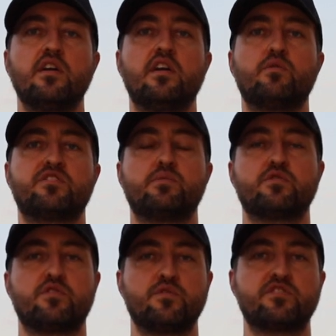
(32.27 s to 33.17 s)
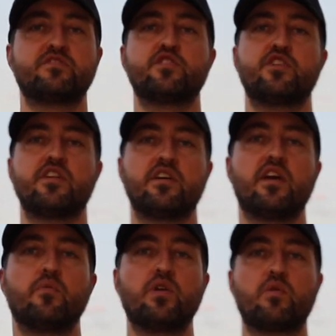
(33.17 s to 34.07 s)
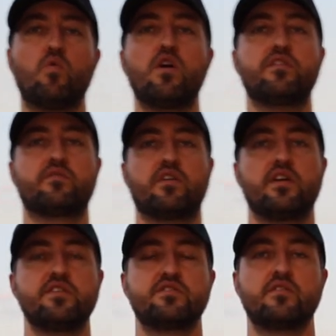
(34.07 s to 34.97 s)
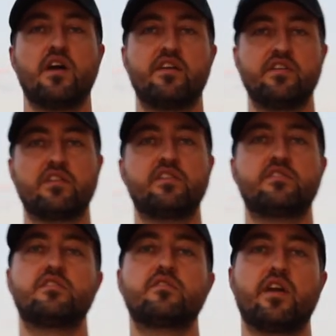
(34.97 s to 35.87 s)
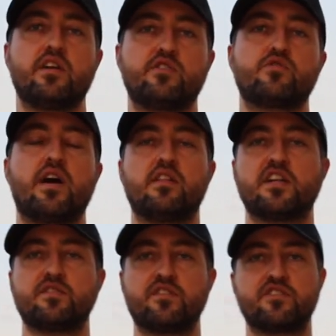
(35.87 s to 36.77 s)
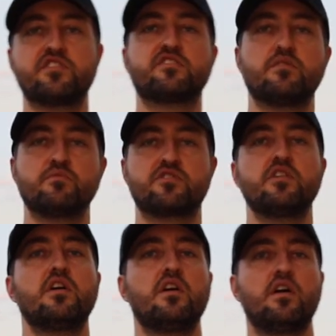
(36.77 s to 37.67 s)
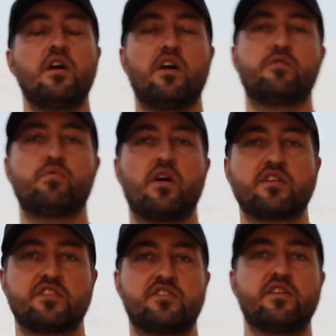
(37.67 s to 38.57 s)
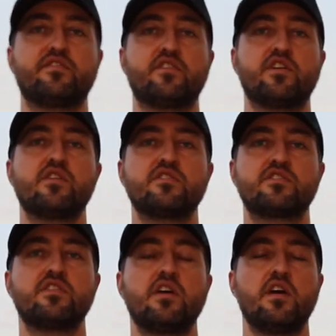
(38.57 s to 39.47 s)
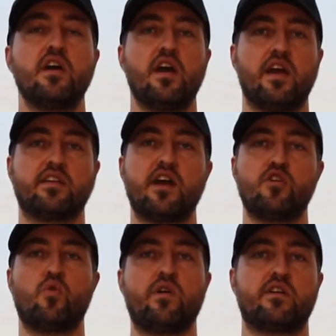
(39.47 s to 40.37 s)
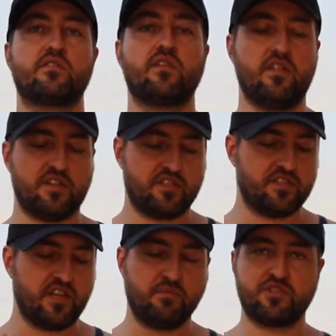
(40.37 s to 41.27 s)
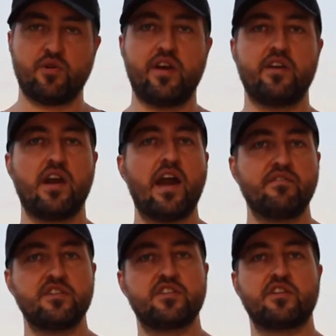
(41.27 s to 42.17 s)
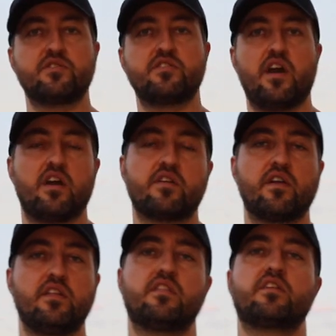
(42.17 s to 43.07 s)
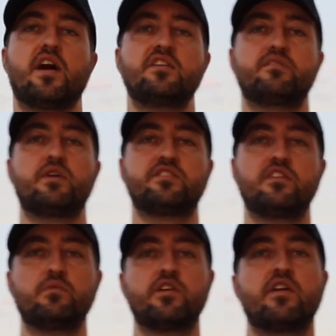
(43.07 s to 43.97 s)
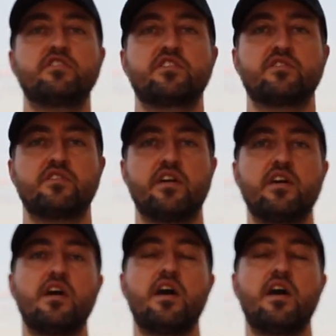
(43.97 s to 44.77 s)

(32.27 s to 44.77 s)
He was able to lose his virginity in week one. Okay, he's out of England. Okay, he had tried lots of other systems, other products, etc., for years, and got nowhere. Okay, that's the same story I hear every single day. Okay, and that the guys on my team hear every single day.